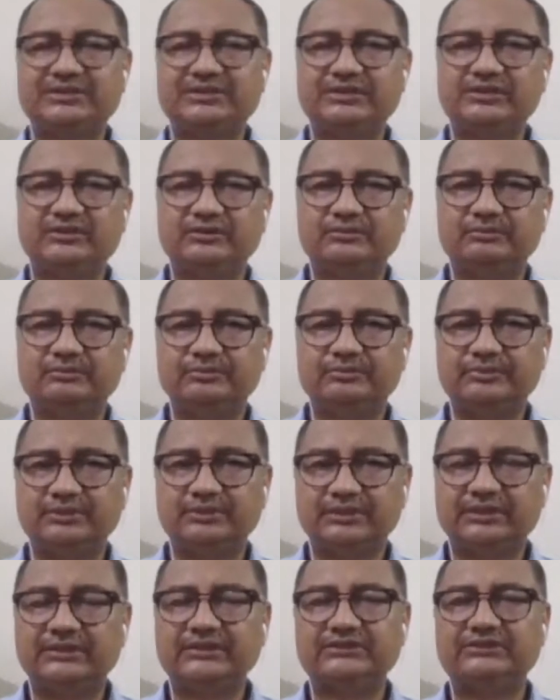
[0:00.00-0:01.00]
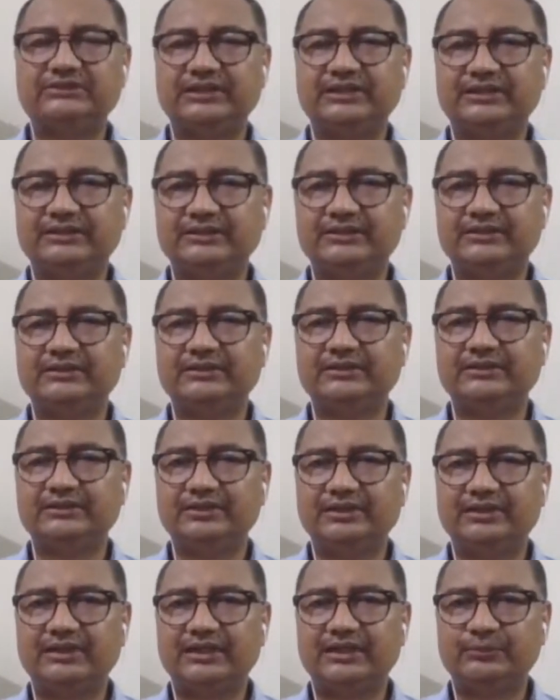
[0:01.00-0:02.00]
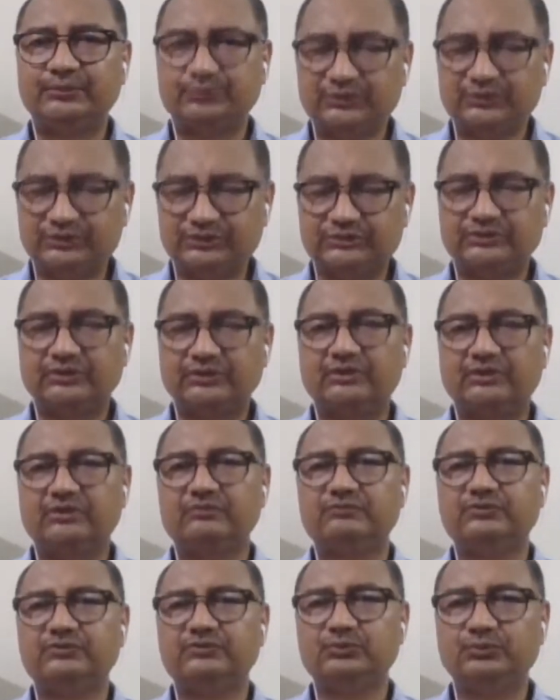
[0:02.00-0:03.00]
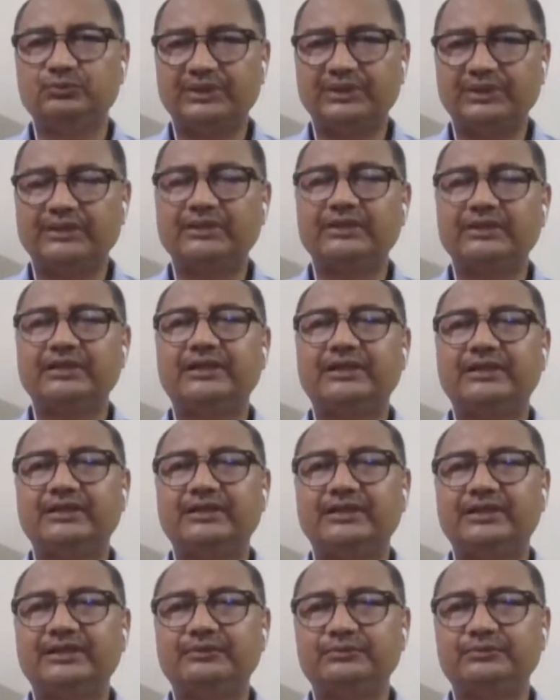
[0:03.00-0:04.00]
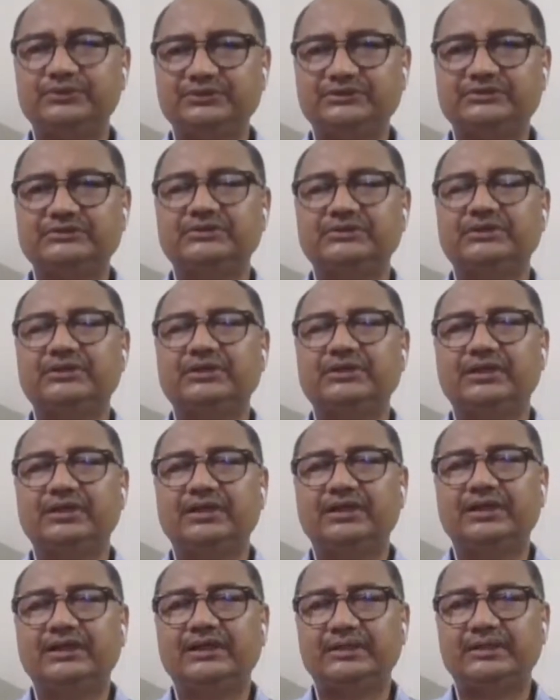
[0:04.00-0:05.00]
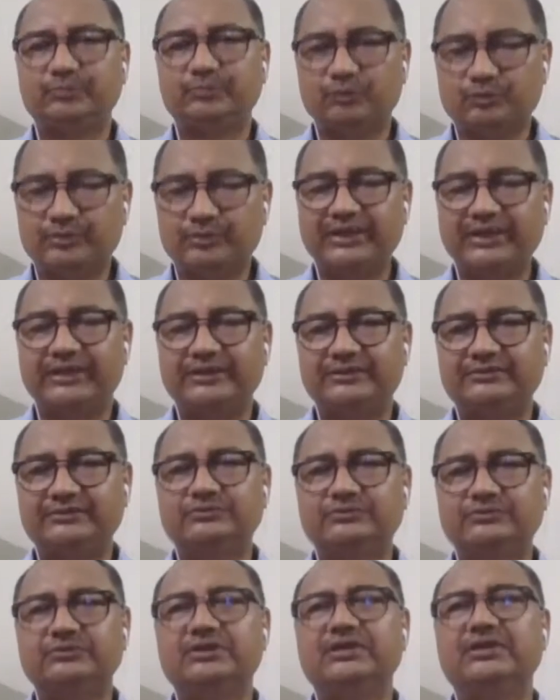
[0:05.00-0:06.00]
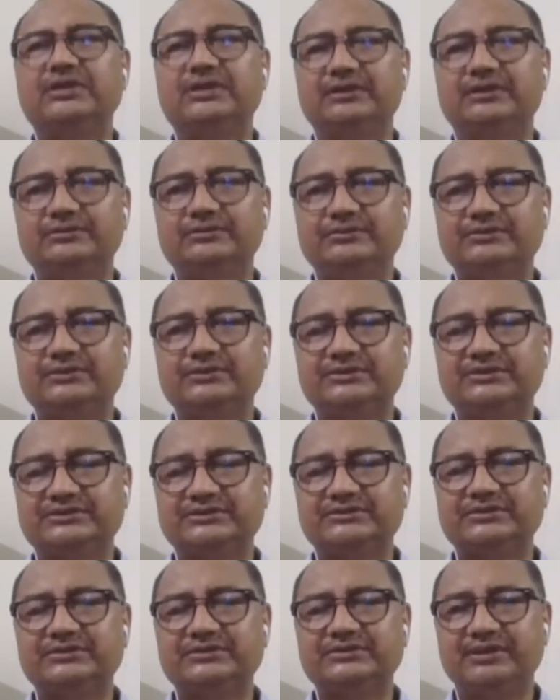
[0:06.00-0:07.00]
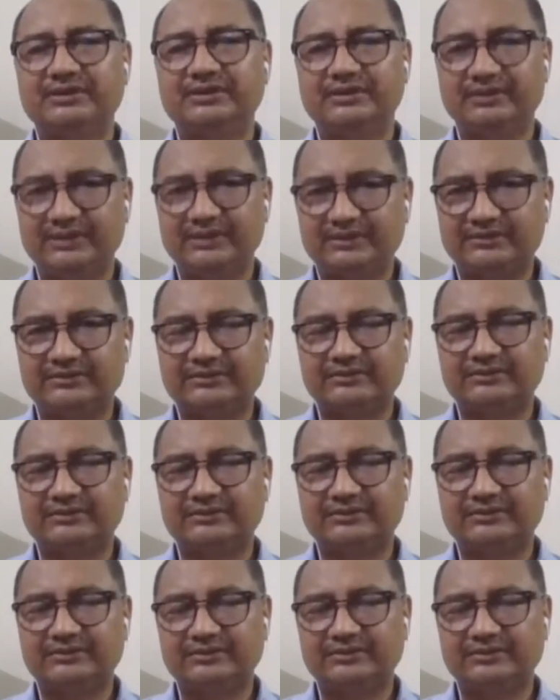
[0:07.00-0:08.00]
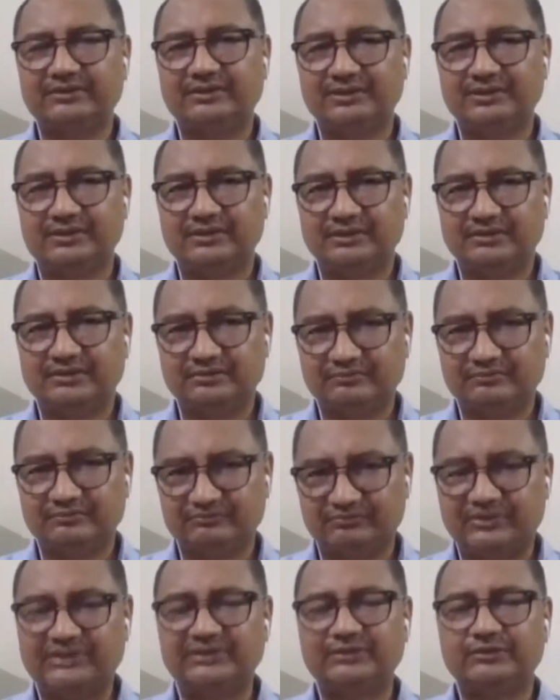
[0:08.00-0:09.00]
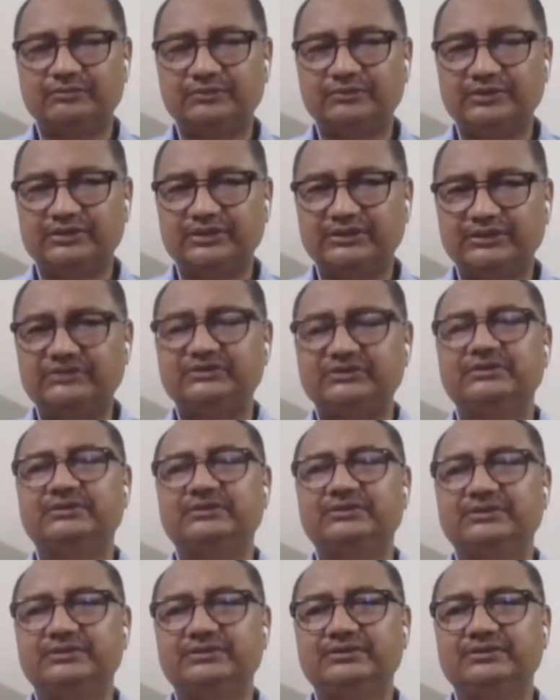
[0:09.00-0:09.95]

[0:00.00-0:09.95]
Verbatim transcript: day of Gandhi Jayanti, I wish all of you well and I wish and I bow my head to the to this great uh, father of the nation,